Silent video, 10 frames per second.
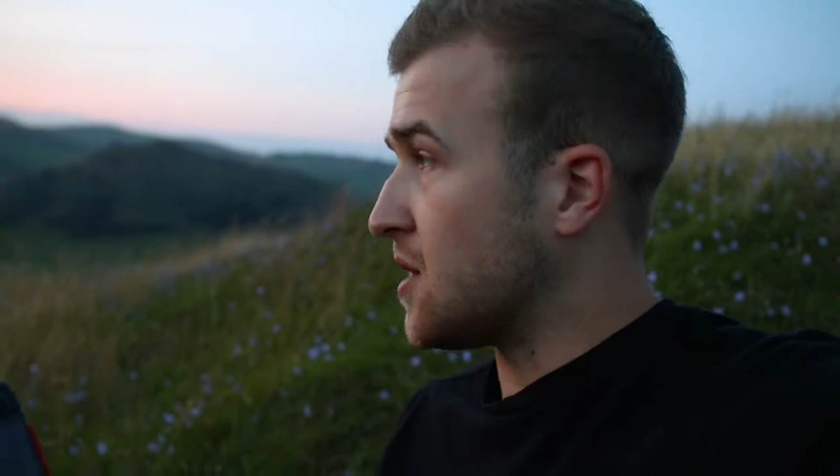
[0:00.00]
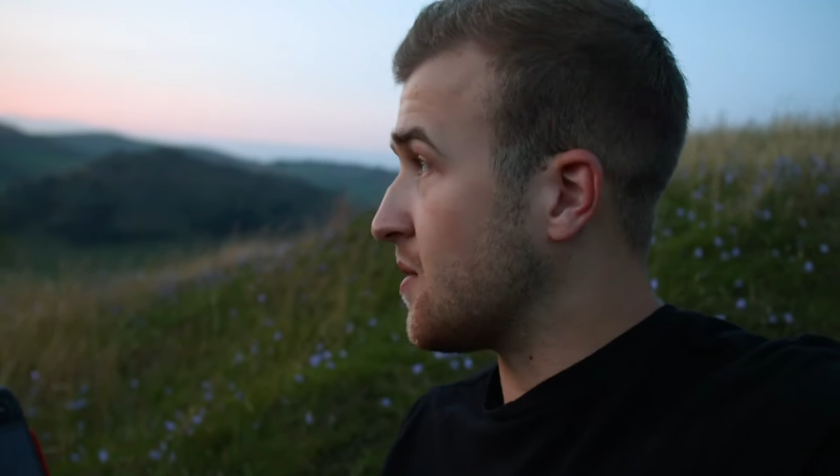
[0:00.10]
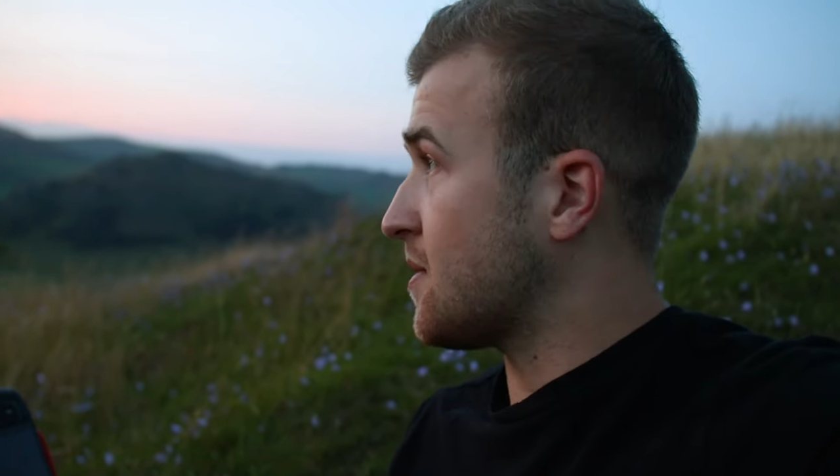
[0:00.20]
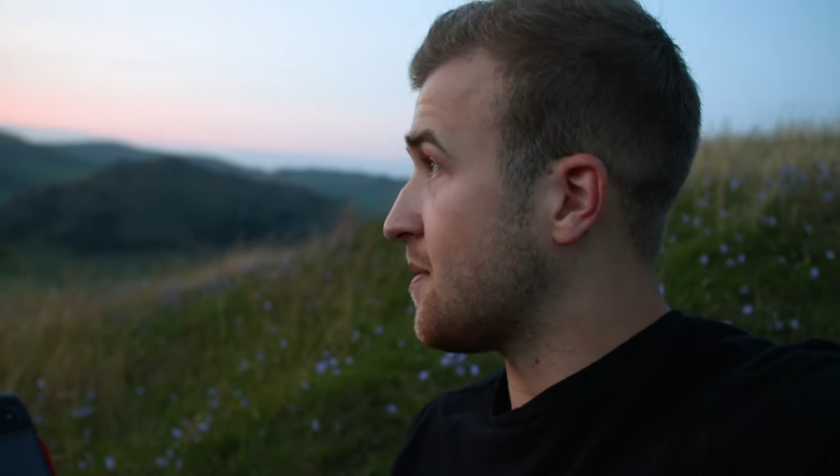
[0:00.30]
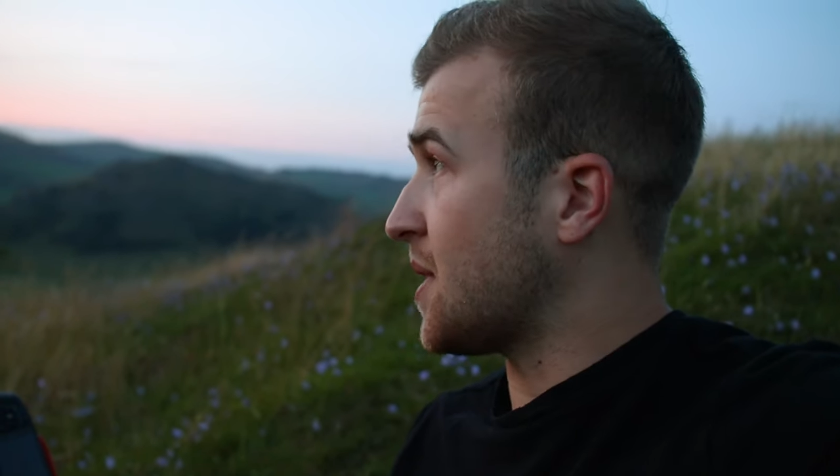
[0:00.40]

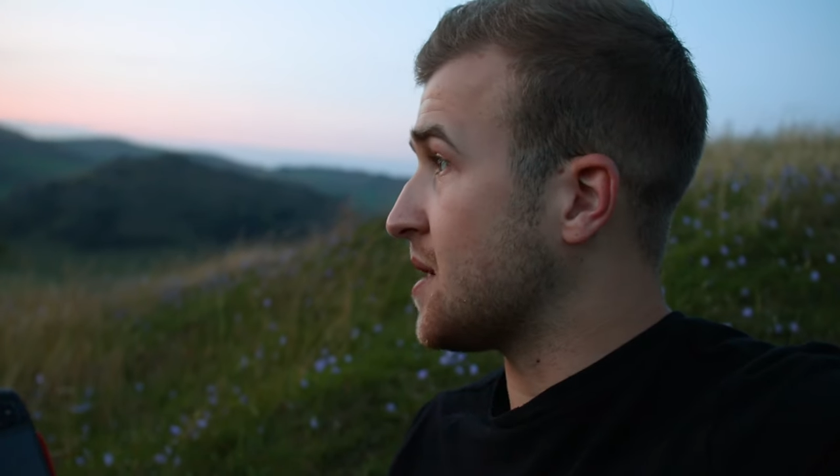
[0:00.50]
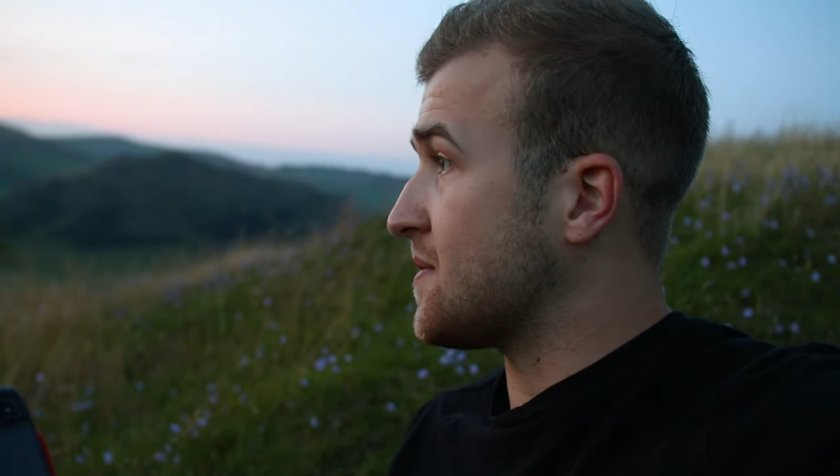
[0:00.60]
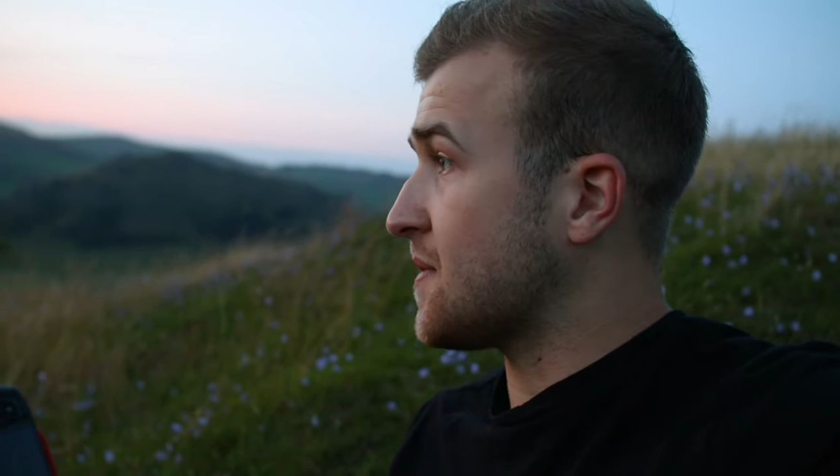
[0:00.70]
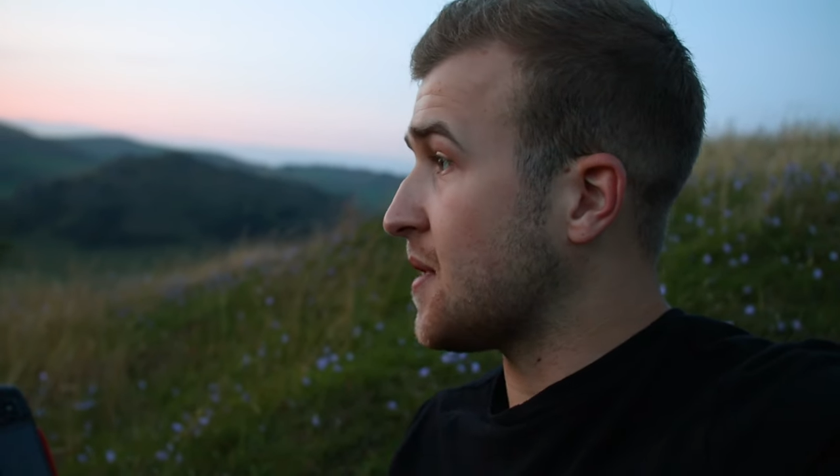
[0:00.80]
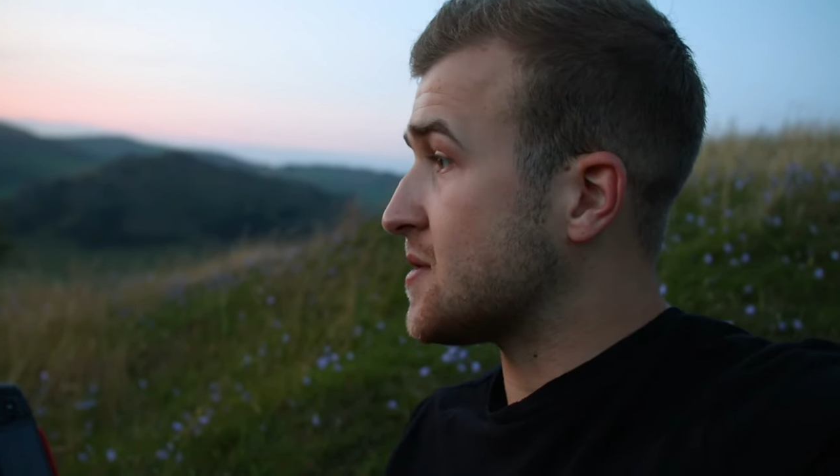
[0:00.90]
of my
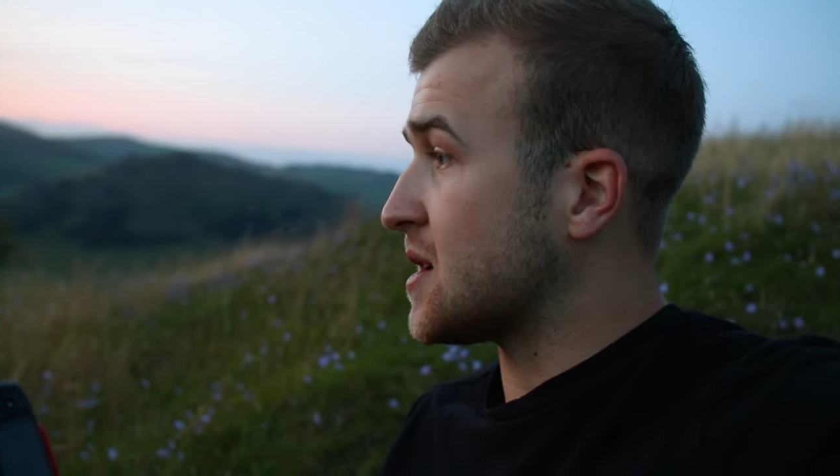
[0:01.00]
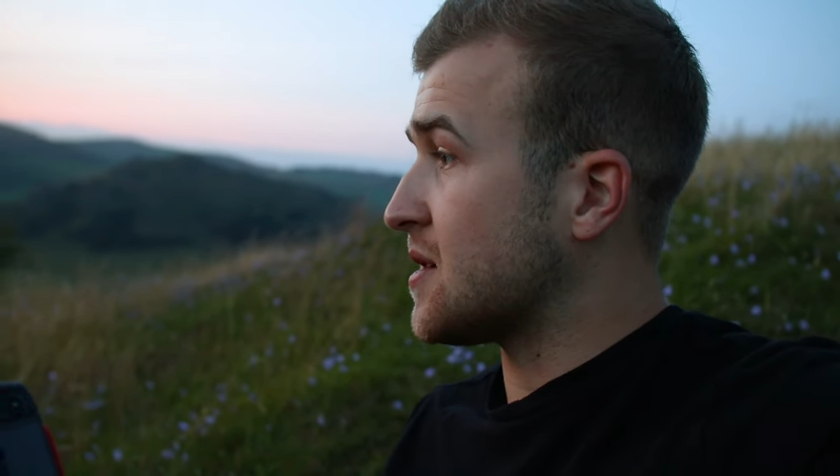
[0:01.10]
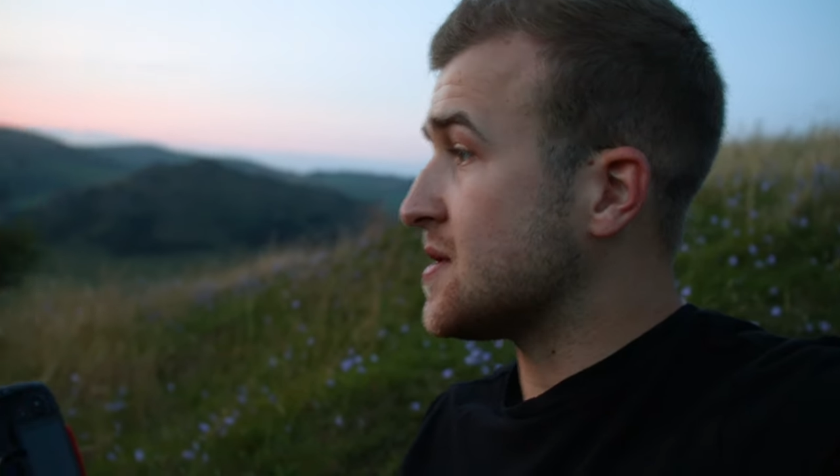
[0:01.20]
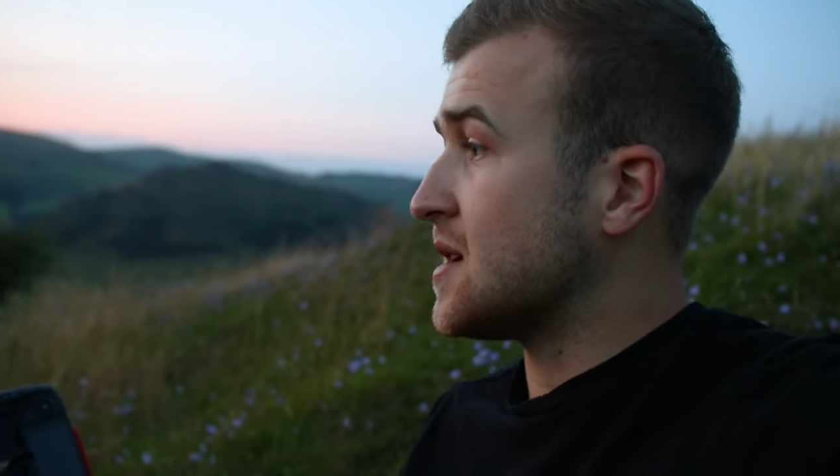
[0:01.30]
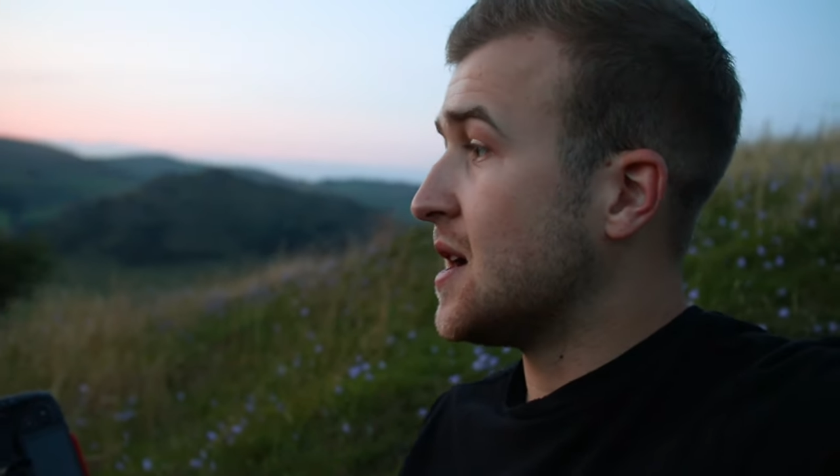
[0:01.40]

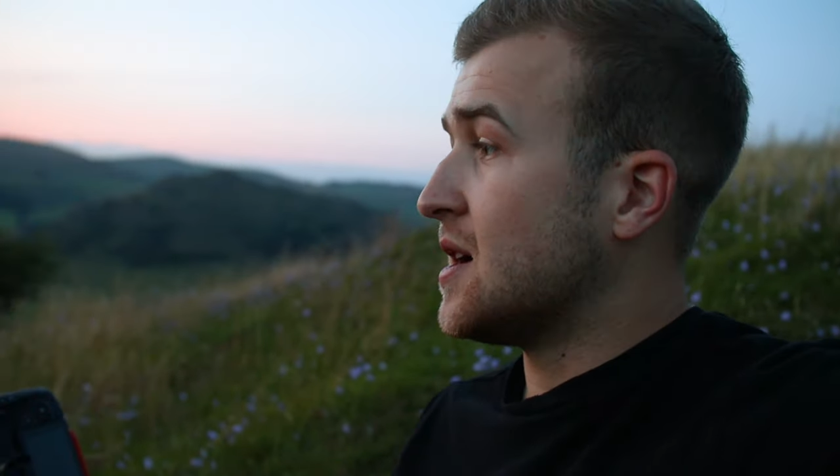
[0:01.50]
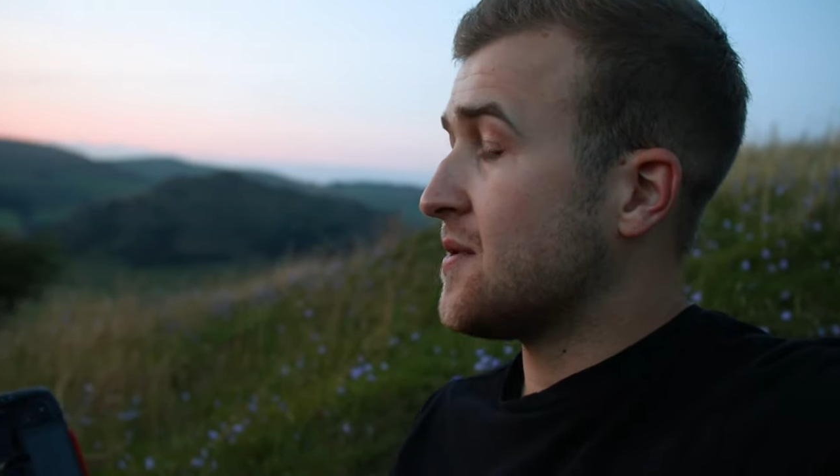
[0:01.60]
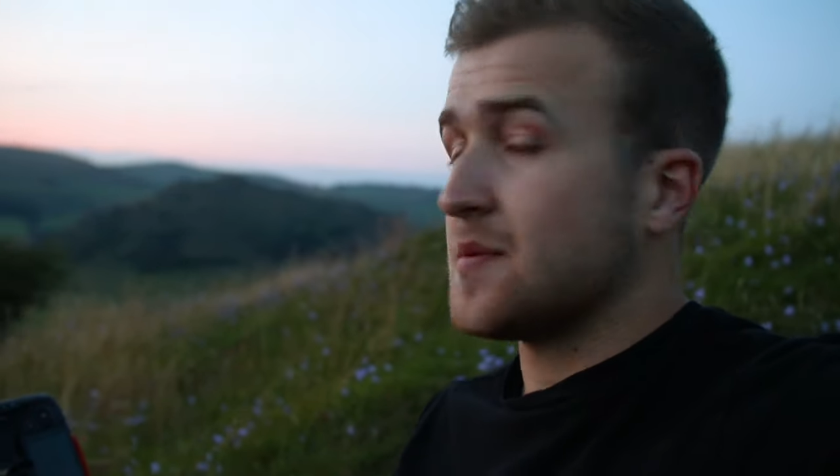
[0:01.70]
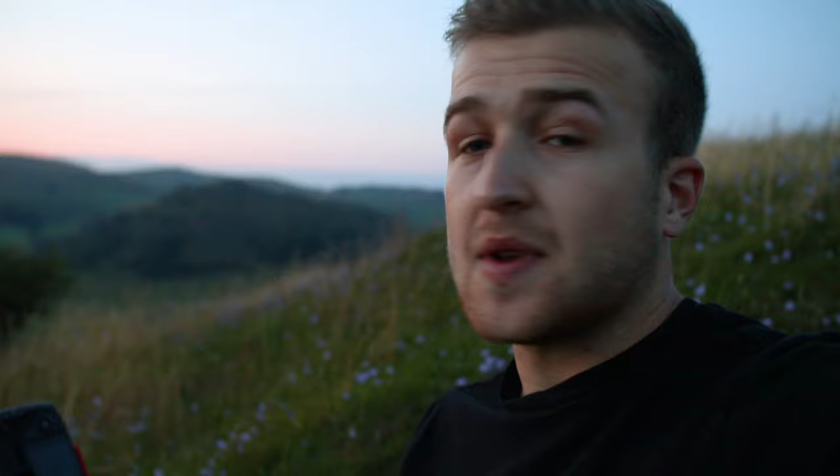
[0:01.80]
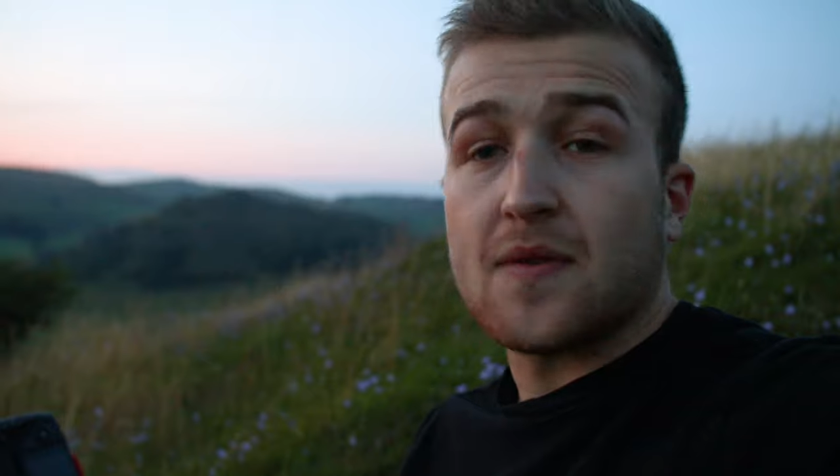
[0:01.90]
photos
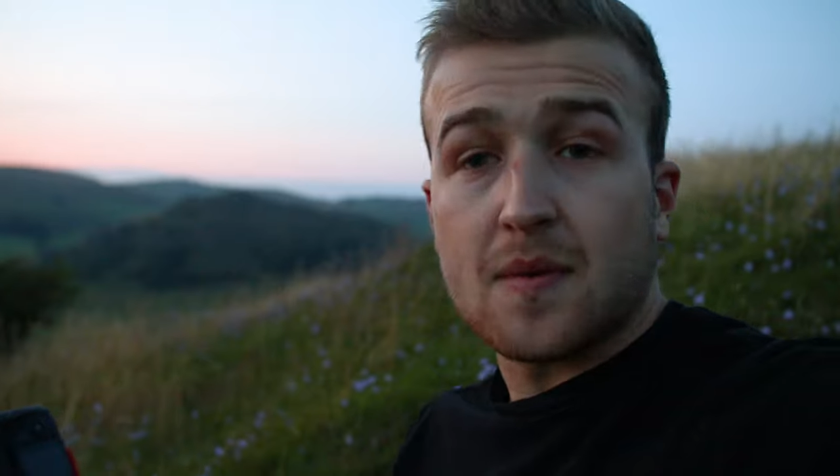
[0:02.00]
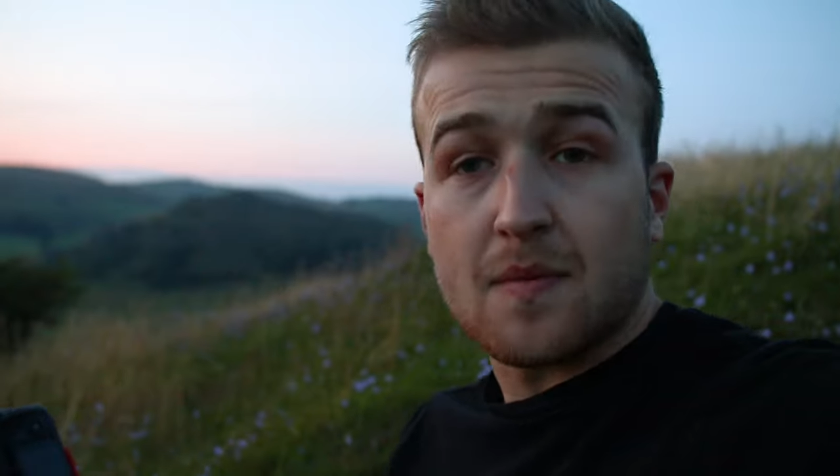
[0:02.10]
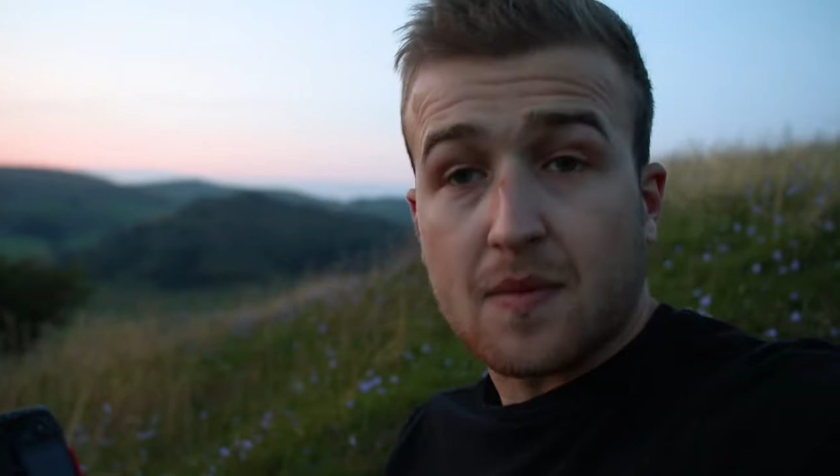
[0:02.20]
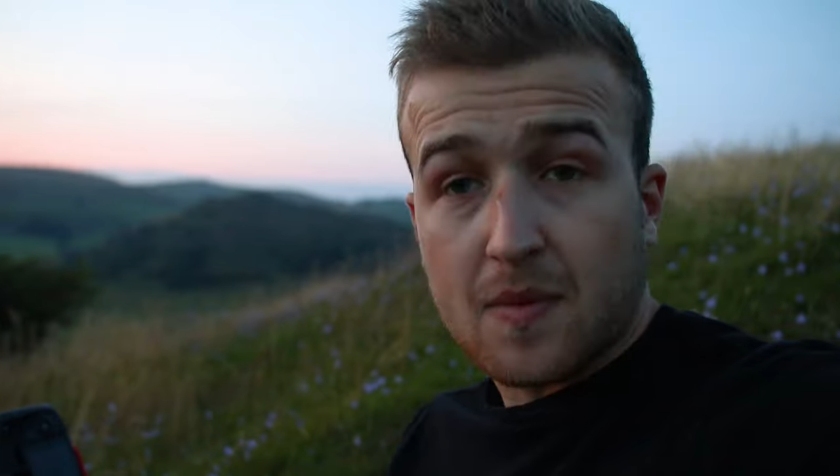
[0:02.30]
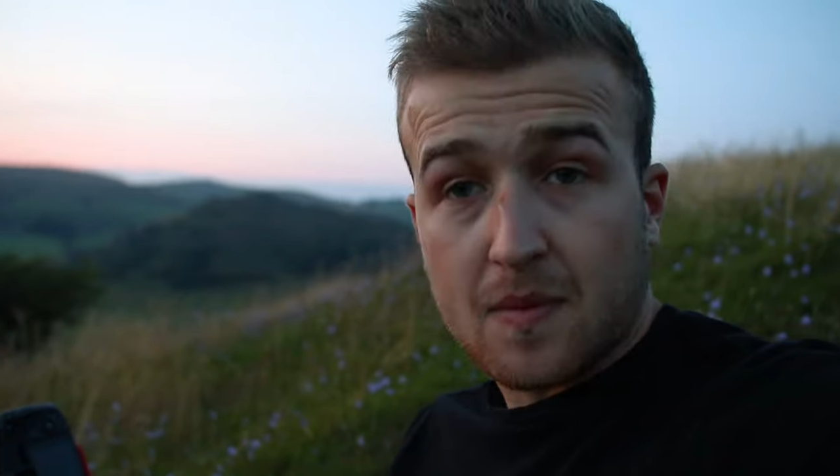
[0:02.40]
from different